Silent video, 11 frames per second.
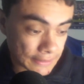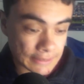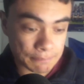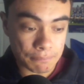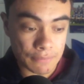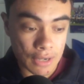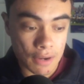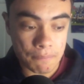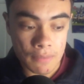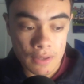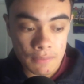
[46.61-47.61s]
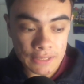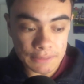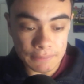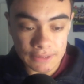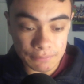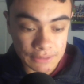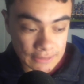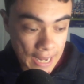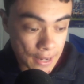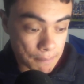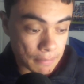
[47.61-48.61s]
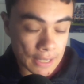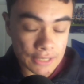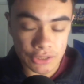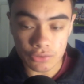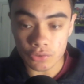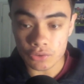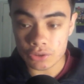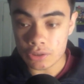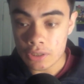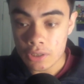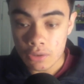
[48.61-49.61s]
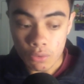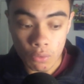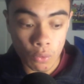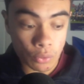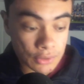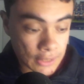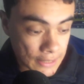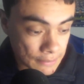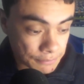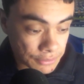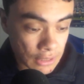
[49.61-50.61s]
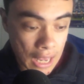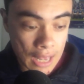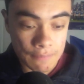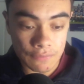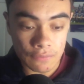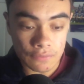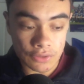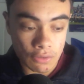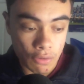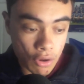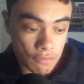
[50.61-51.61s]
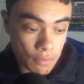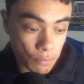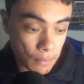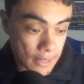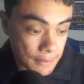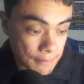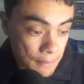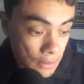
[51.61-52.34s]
There's some, you know, there's been some standout players across all teams over the week,